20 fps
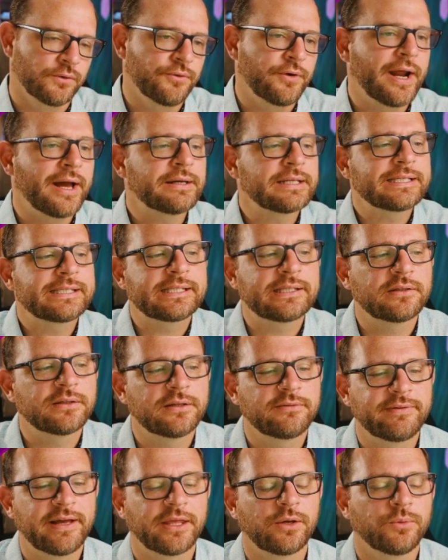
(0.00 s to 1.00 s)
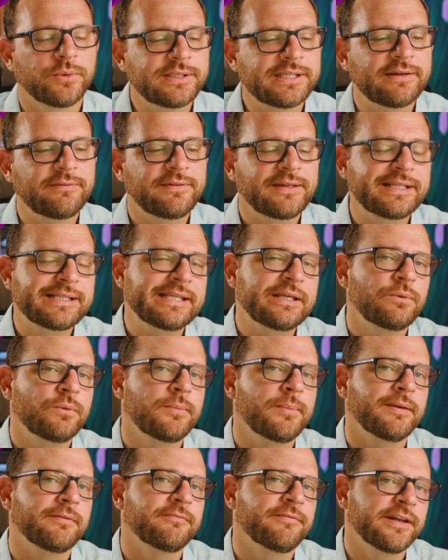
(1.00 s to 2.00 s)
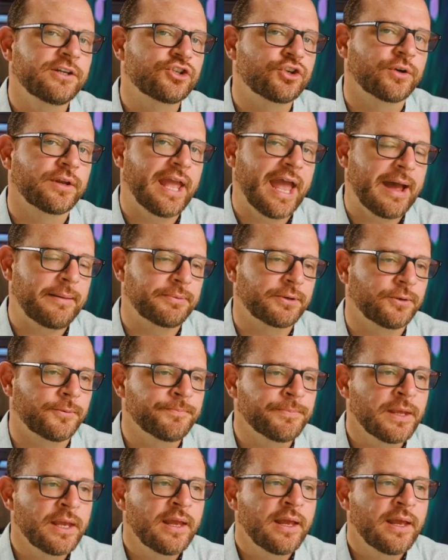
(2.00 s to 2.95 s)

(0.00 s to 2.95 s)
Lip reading: They're out in Silicon Valley. When we say VC, we mean venture capital.